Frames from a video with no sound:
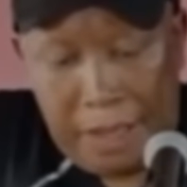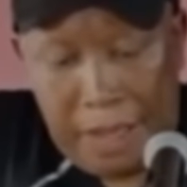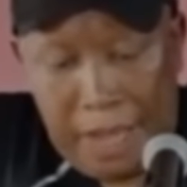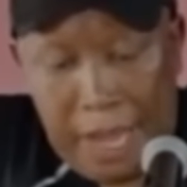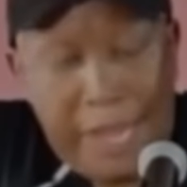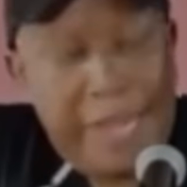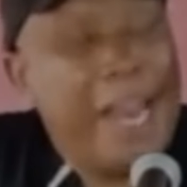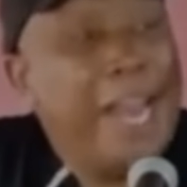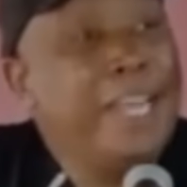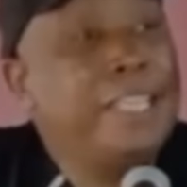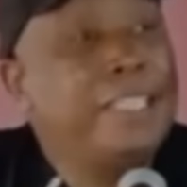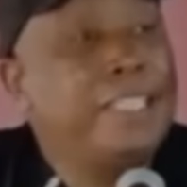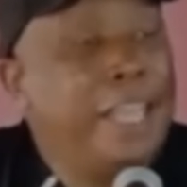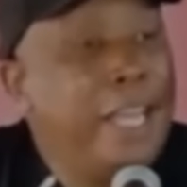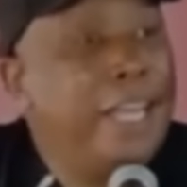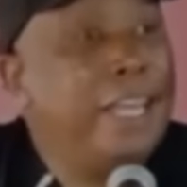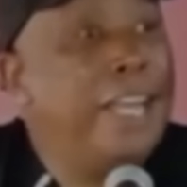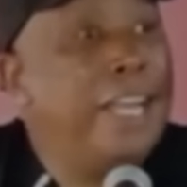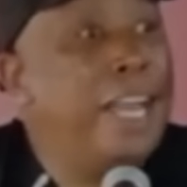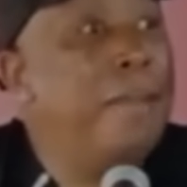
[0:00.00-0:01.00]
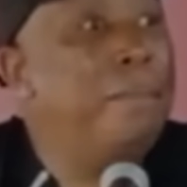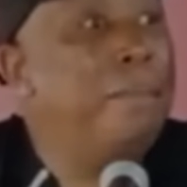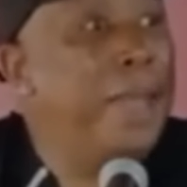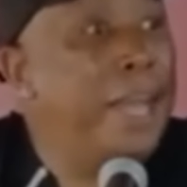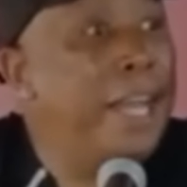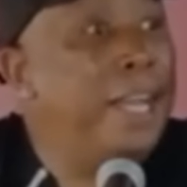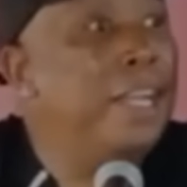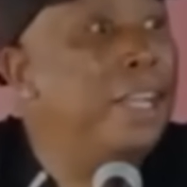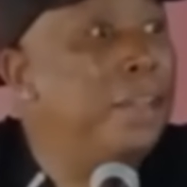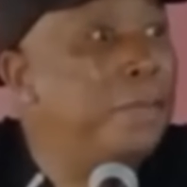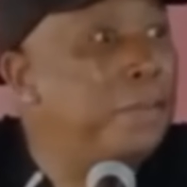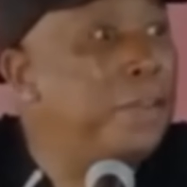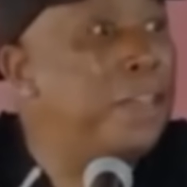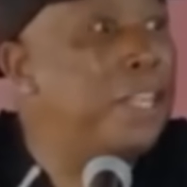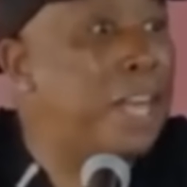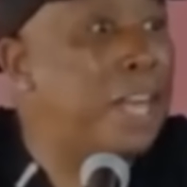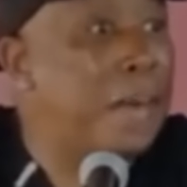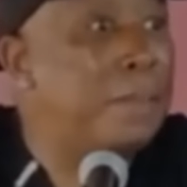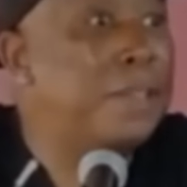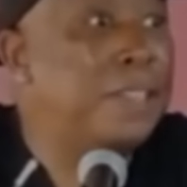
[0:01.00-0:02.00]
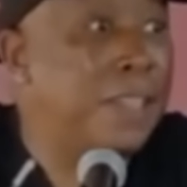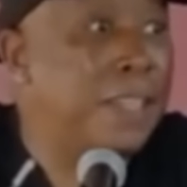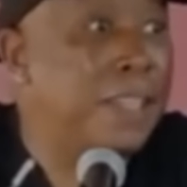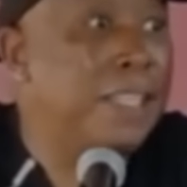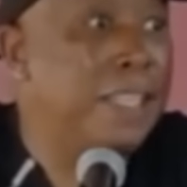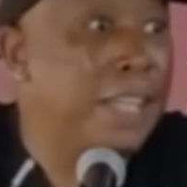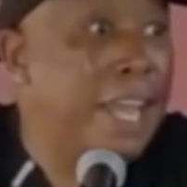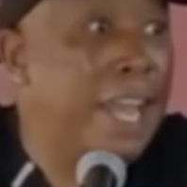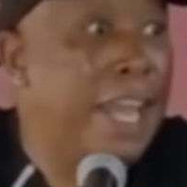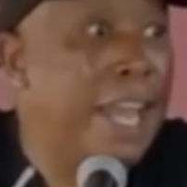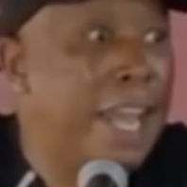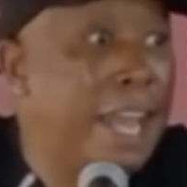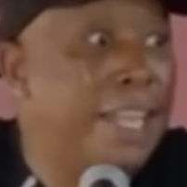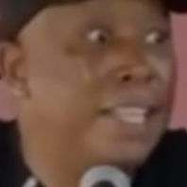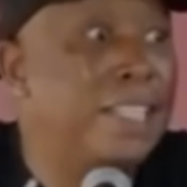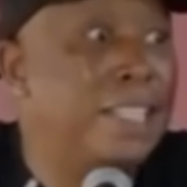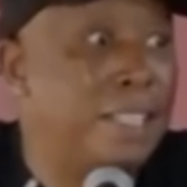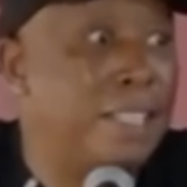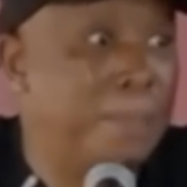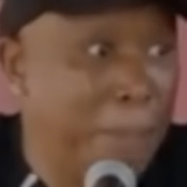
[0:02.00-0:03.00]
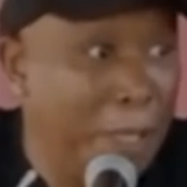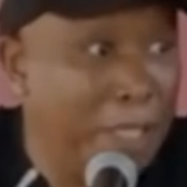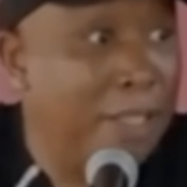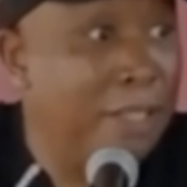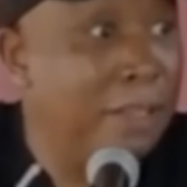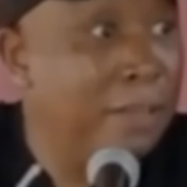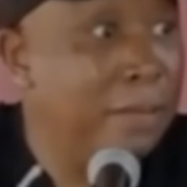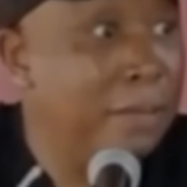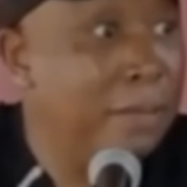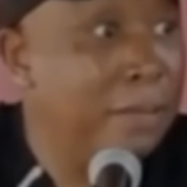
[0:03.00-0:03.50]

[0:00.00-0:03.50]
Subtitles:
A Nigerian man, if he comes in here and speak,